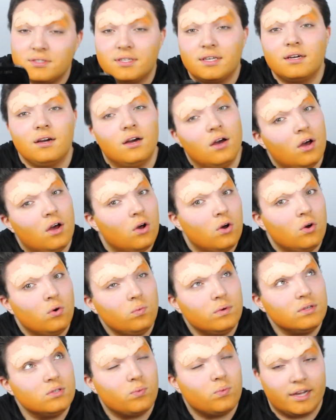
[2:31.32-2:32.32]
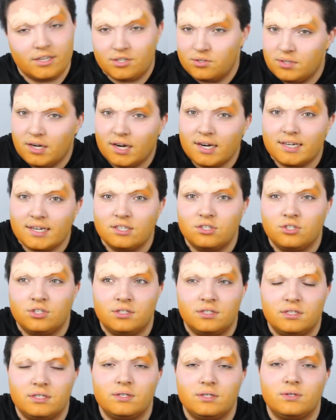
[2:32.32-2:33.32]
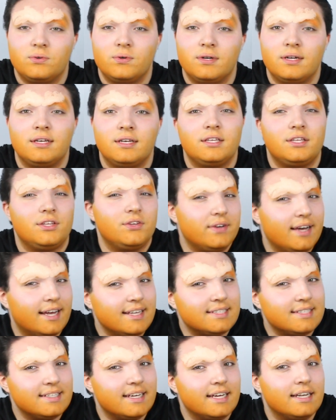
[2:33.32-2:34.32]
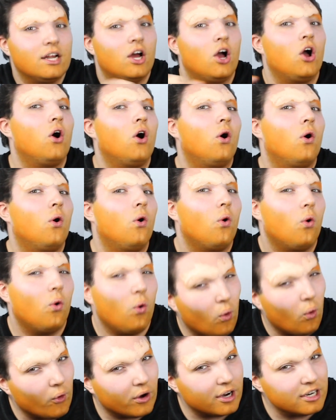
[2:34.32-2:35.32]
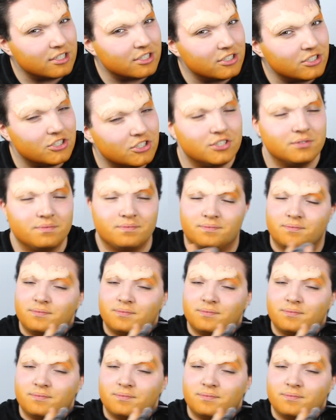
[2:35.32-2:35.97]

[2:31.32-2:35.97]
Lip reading: using was way too dark and too, you guessed it, orange.